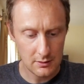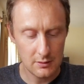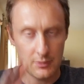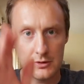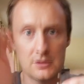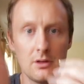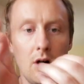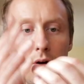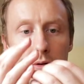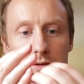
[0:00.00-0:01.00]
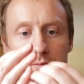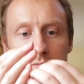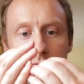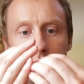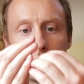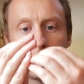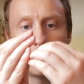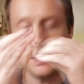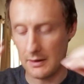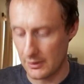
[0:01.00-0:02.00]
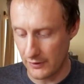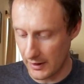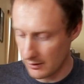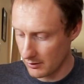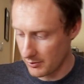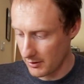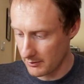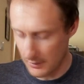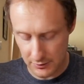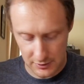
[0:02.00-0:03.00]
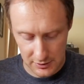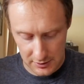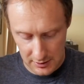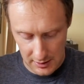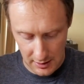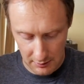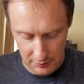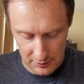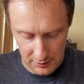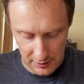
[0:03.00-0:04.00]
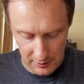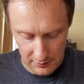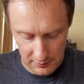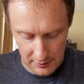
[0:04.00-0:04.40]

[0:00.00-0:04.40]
The ball. Oh, it's, yeah, that's fine. No problem. I was gonna. Yeah, I wasn't looking.